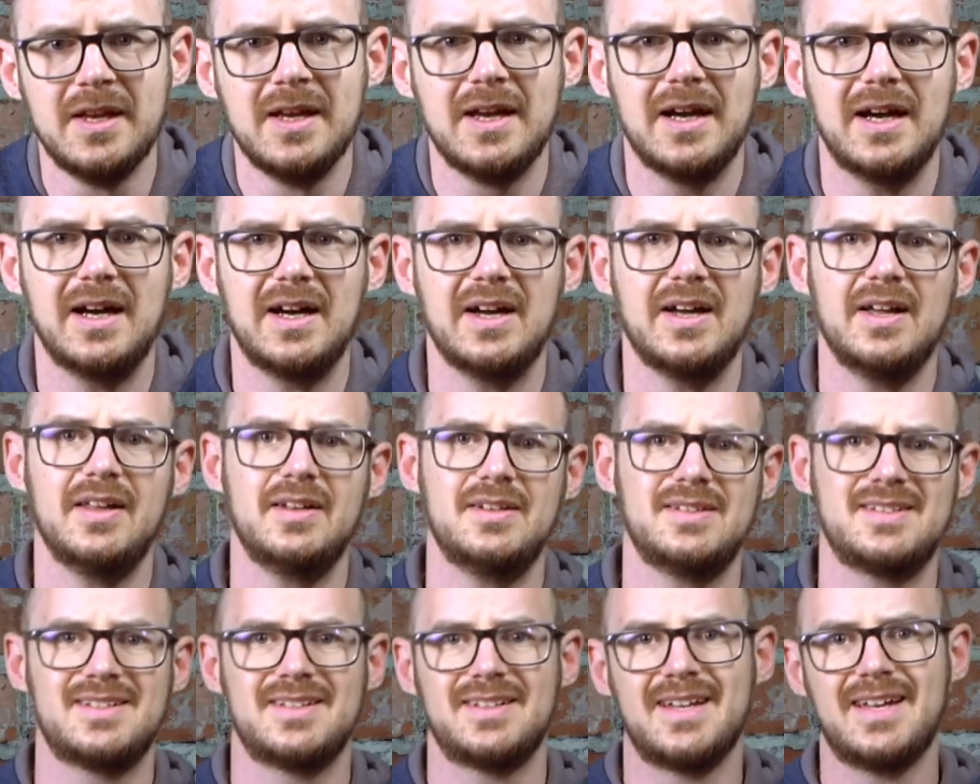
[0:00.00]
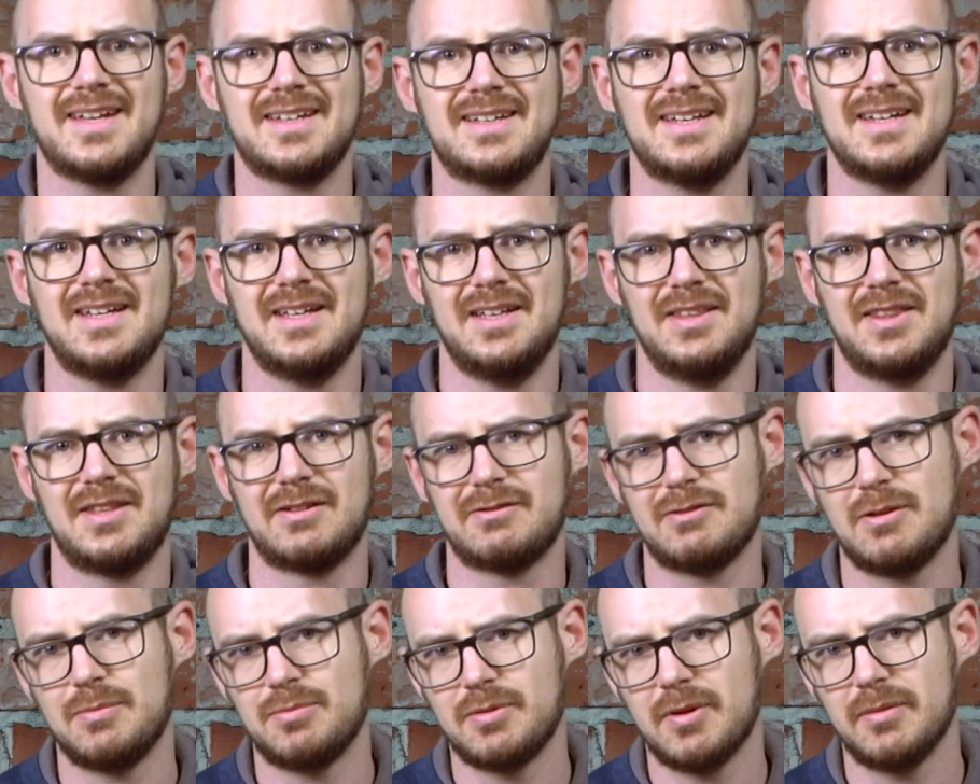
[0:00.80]
And again, there
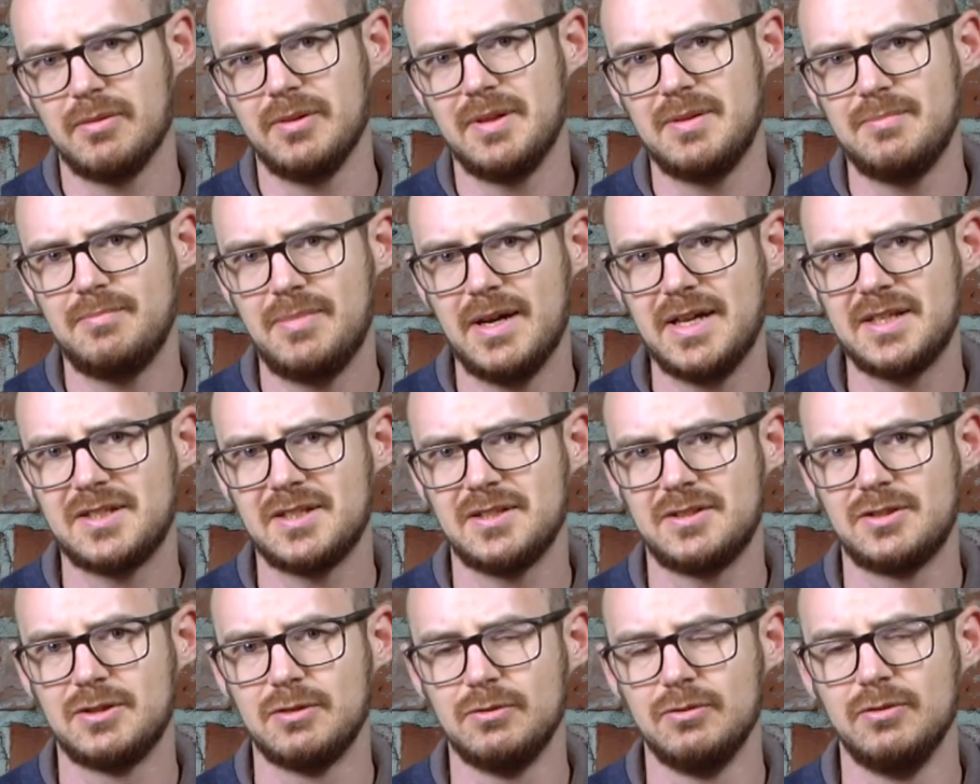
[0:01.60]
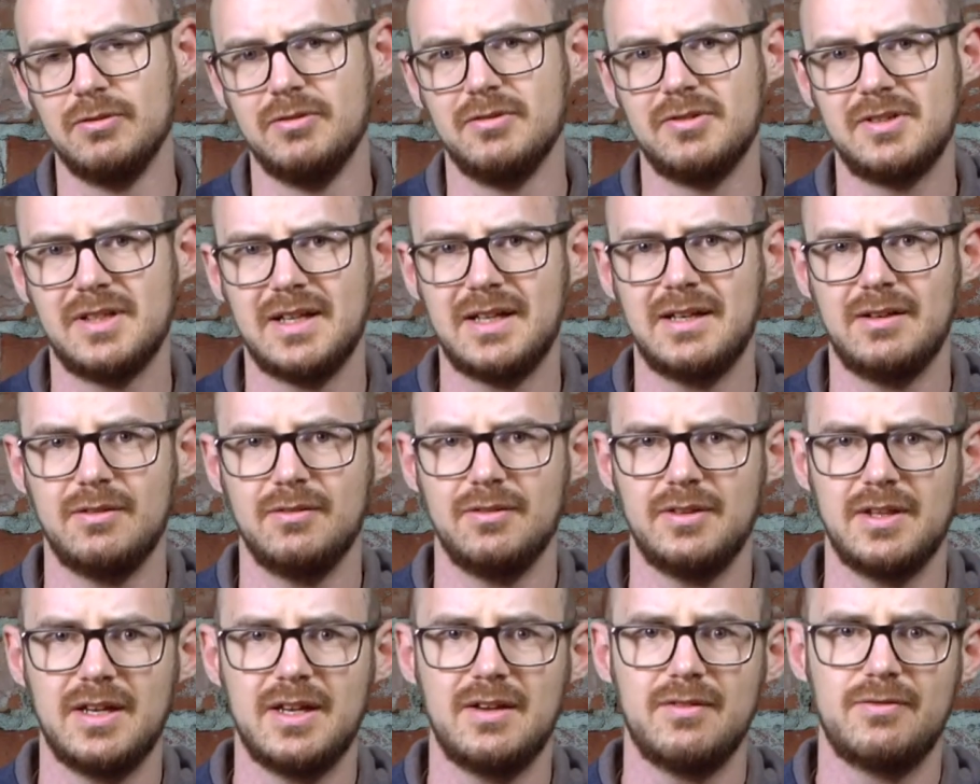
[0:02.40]
are probably better tools out
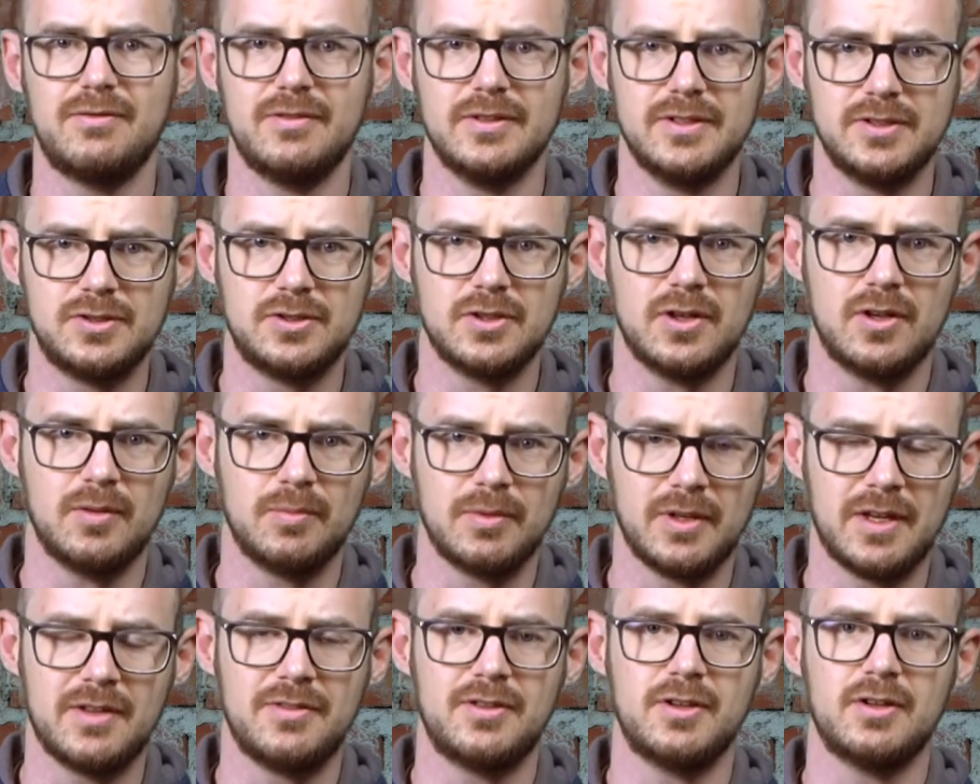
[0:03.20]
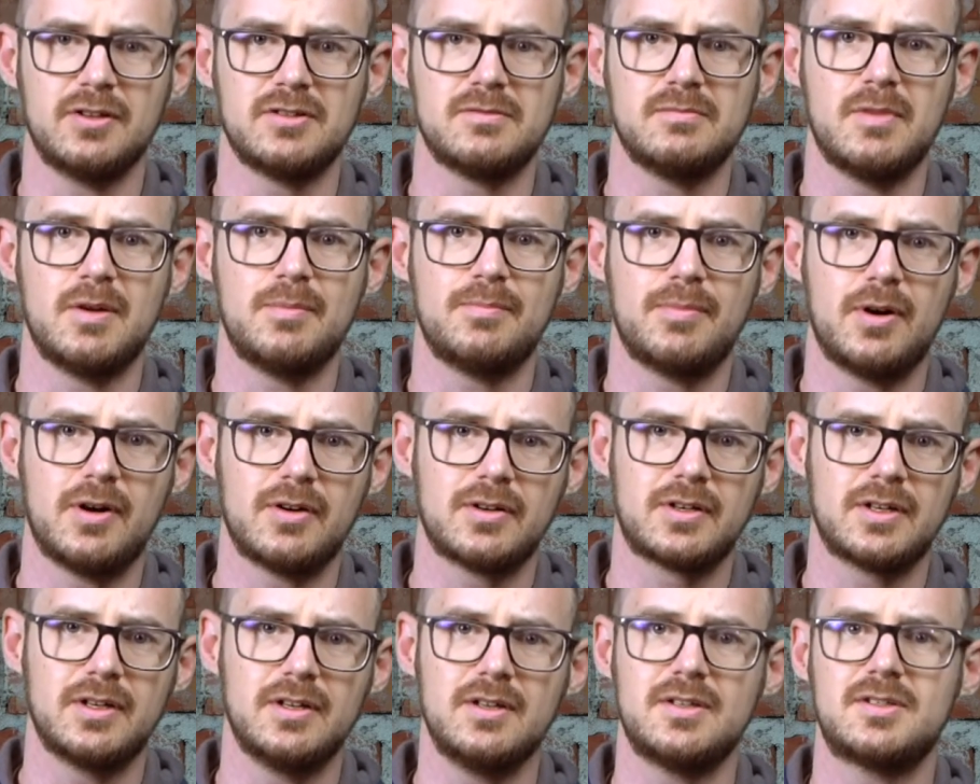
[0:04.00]
there for the job, like the Osmo
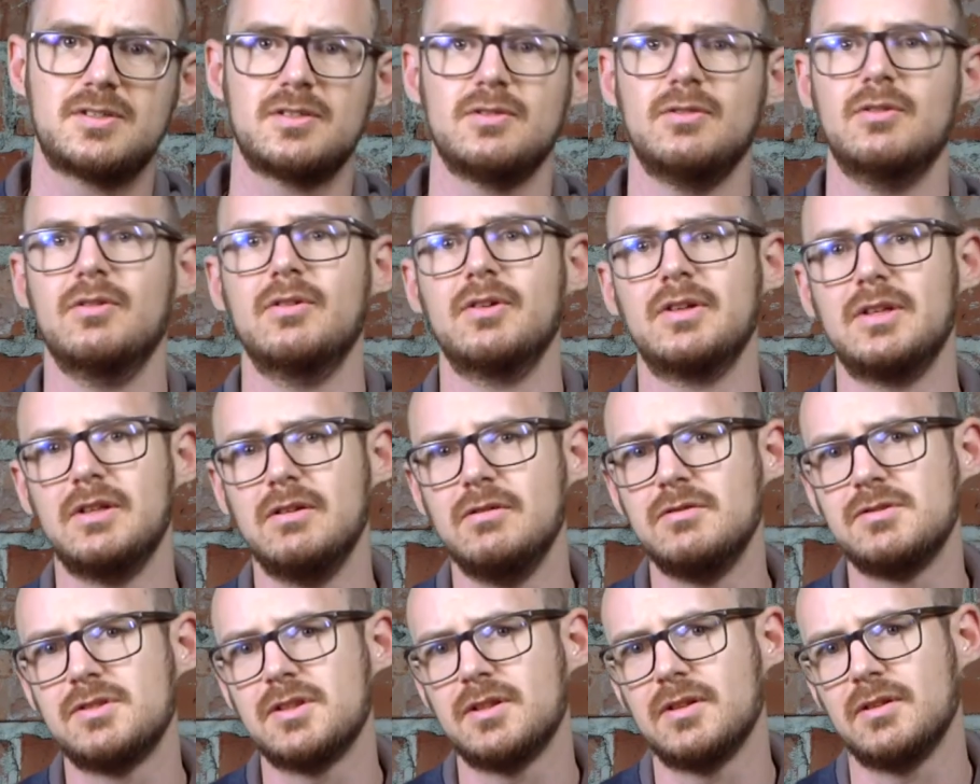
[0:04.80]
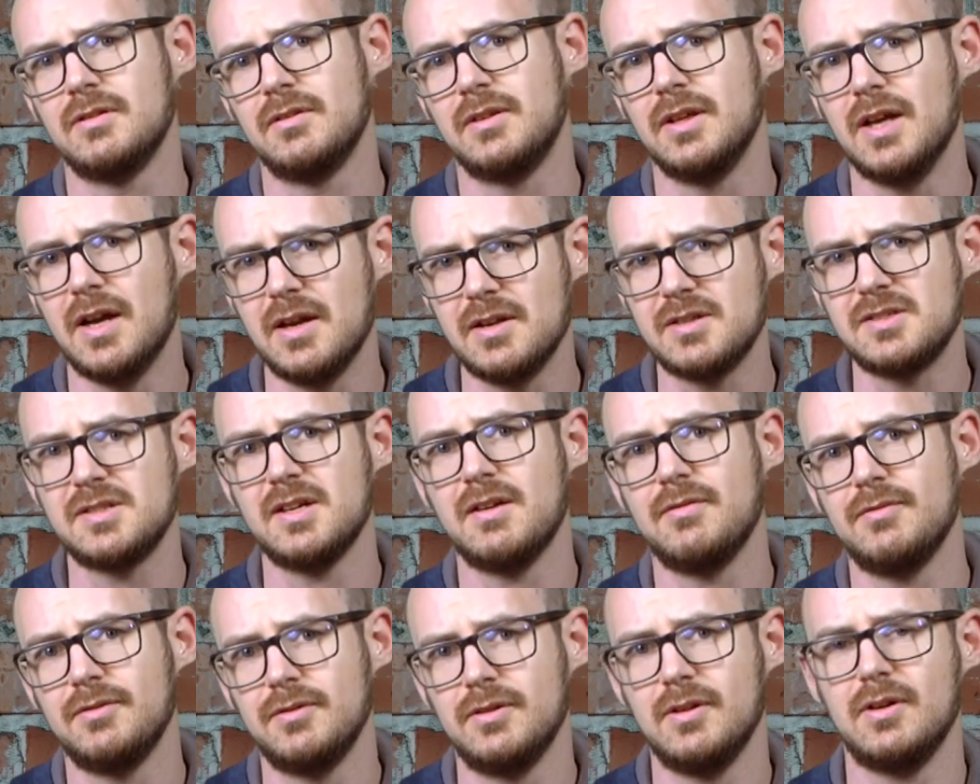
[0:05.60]
Pocket or using the
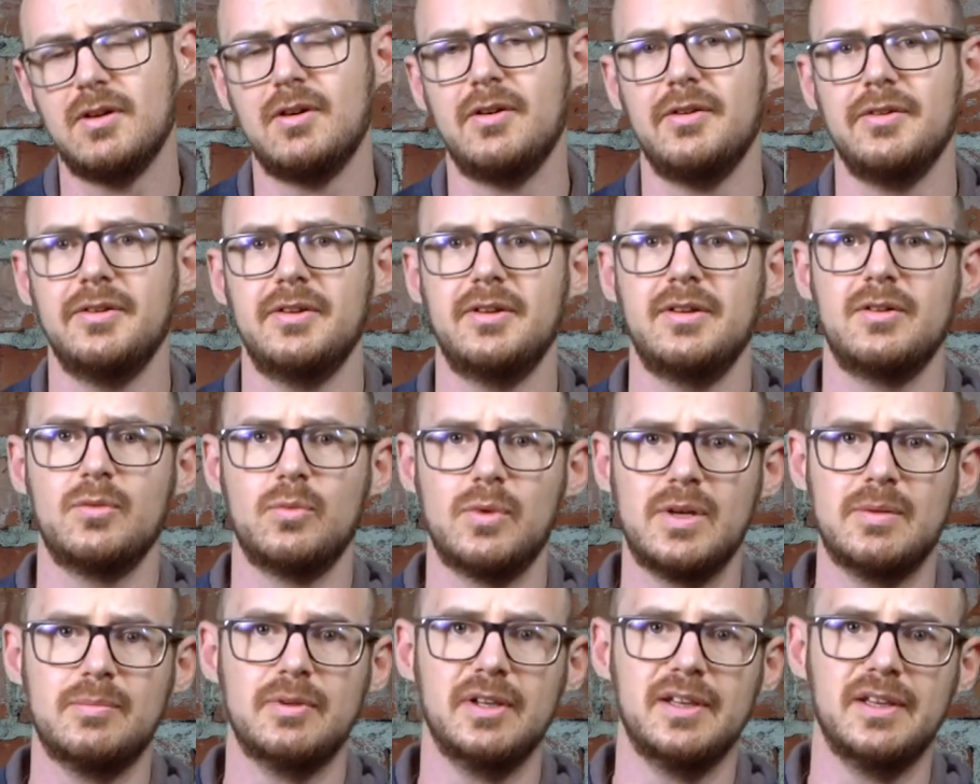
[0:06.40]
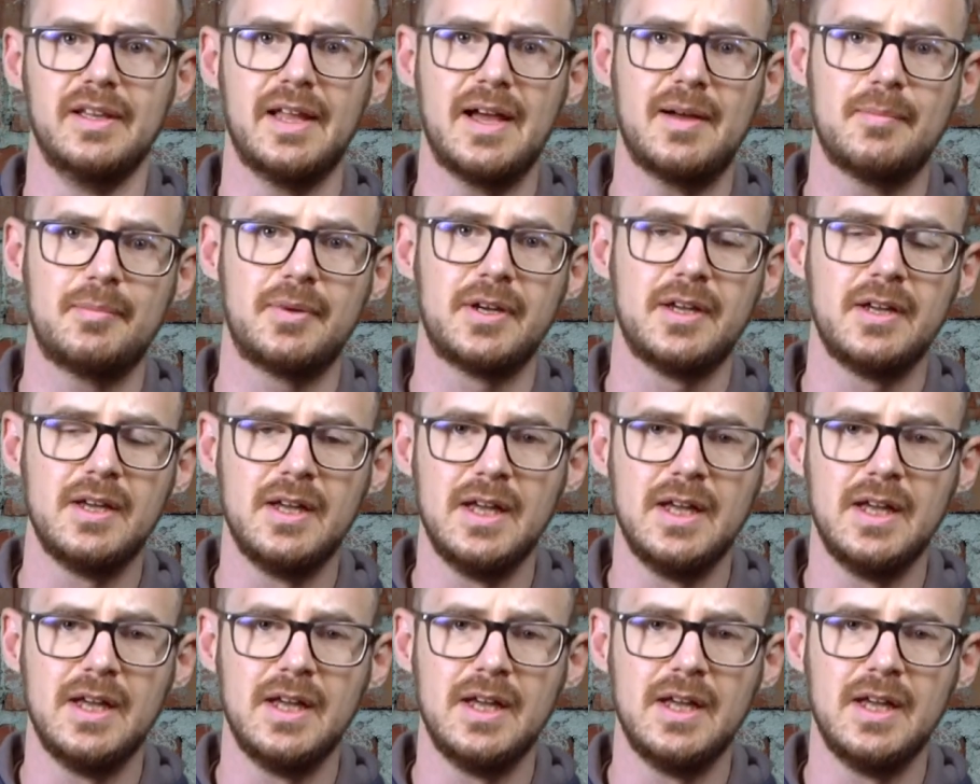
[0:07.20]
A7 on Weeble Lab